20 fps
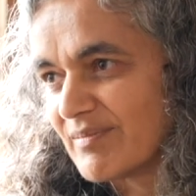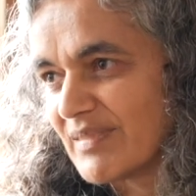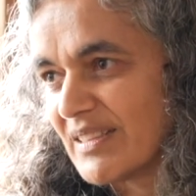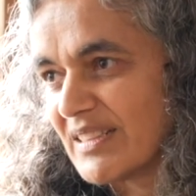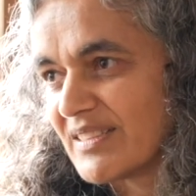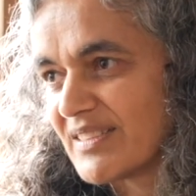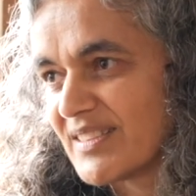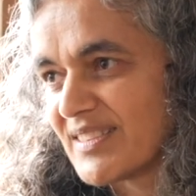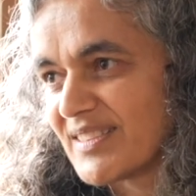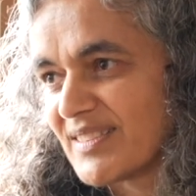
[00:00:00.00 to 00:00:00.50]

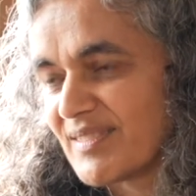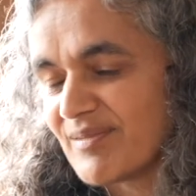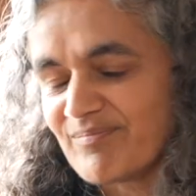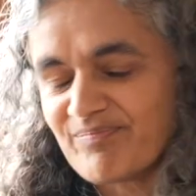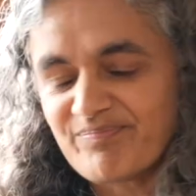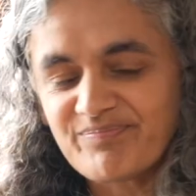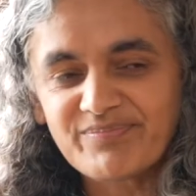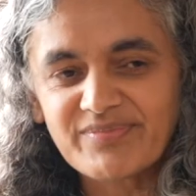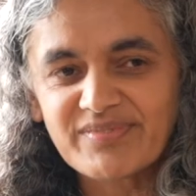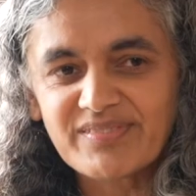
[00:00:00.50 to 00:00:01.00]
It's
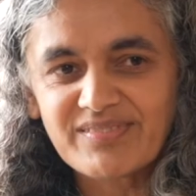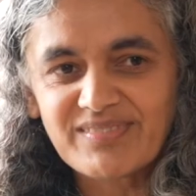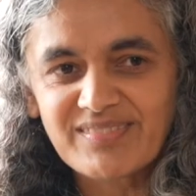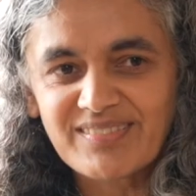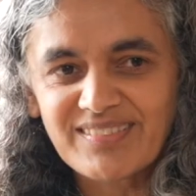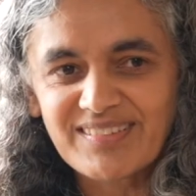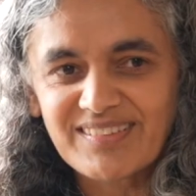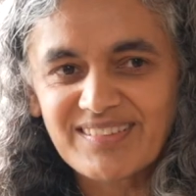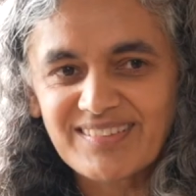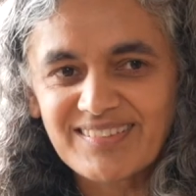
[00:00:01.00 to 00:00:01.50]

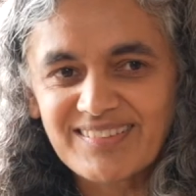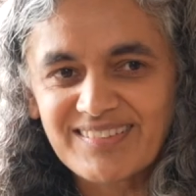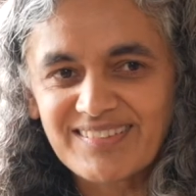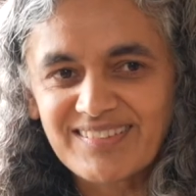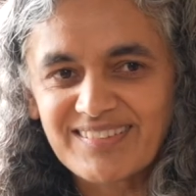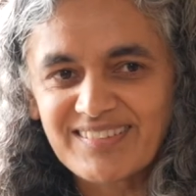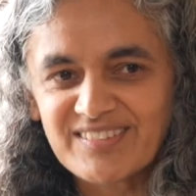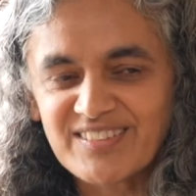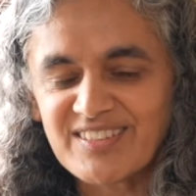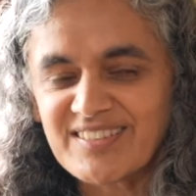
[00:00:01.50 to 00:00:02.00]

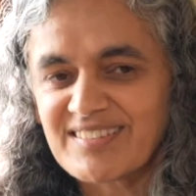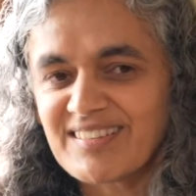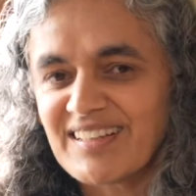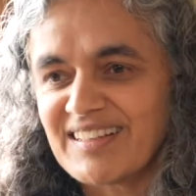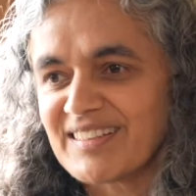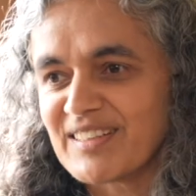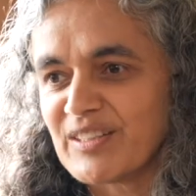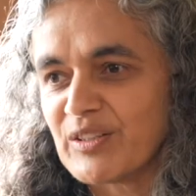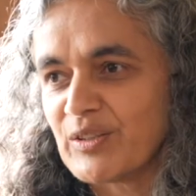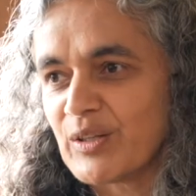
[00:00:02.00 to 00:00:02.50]
just
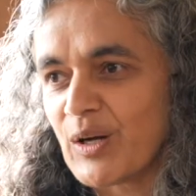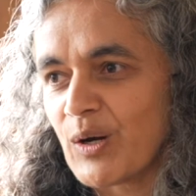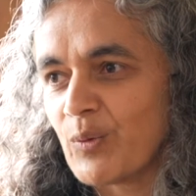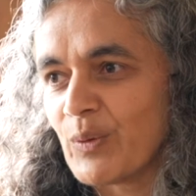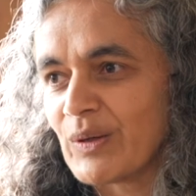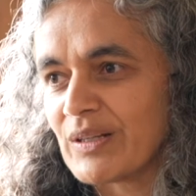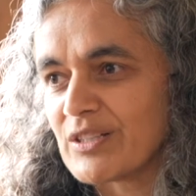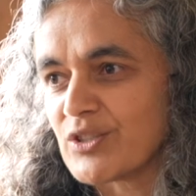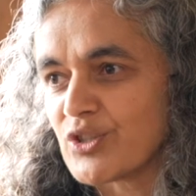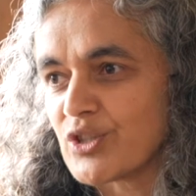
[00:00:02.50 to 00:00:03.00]
like,
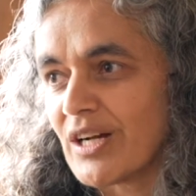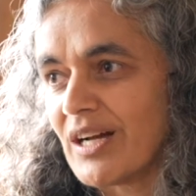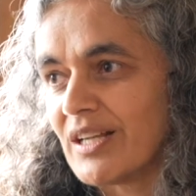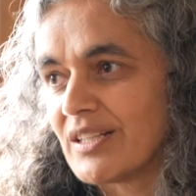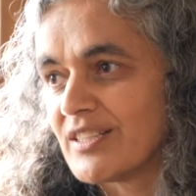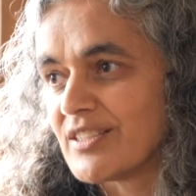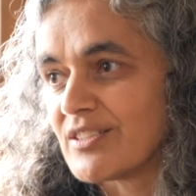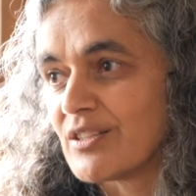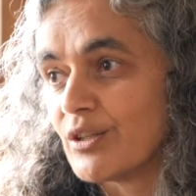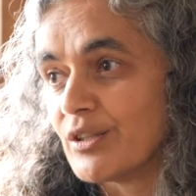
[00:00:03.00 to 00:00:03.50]
when a
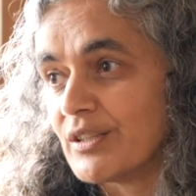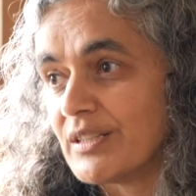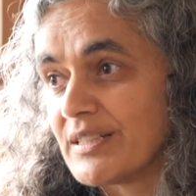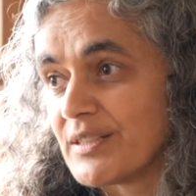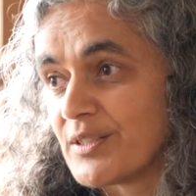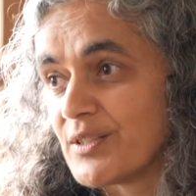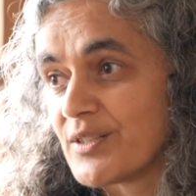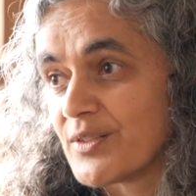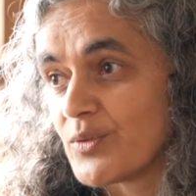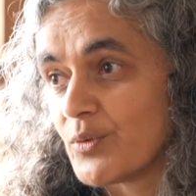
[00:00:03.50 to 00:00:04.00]
child is
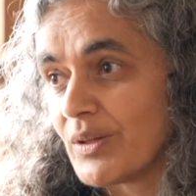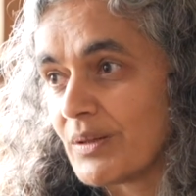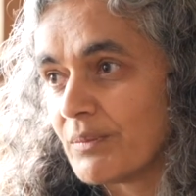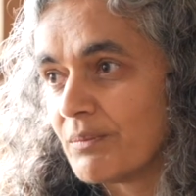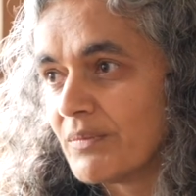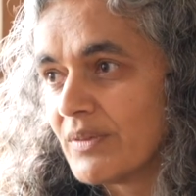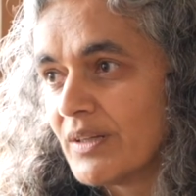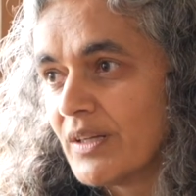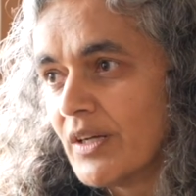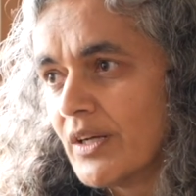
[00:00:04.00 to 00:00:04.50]
learning to
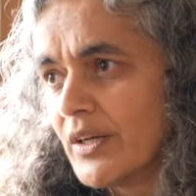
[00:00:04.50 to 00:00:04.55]
swim,